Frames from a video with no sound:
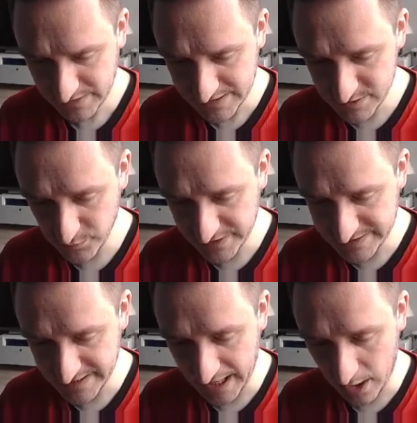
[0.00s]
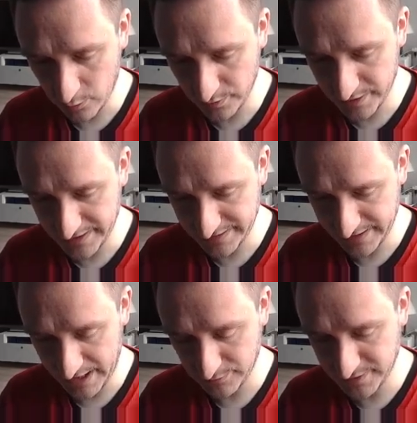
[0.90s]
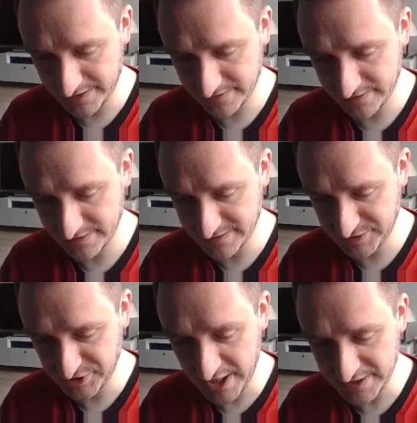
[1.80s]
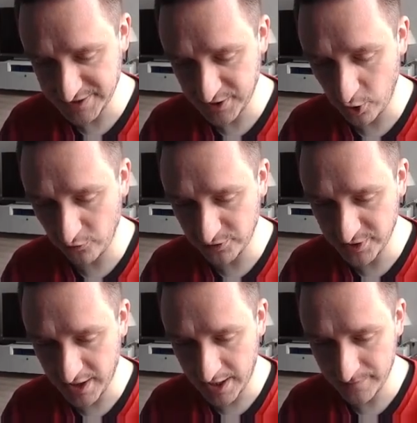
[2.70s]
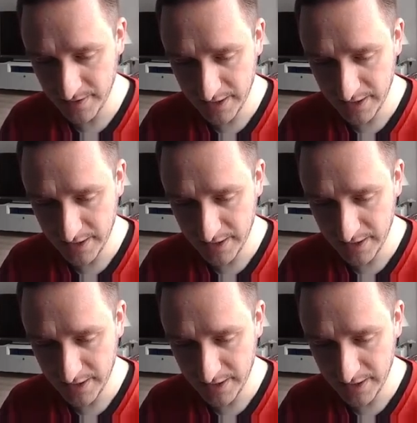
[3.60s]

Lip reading: So you can see how that is changing over time.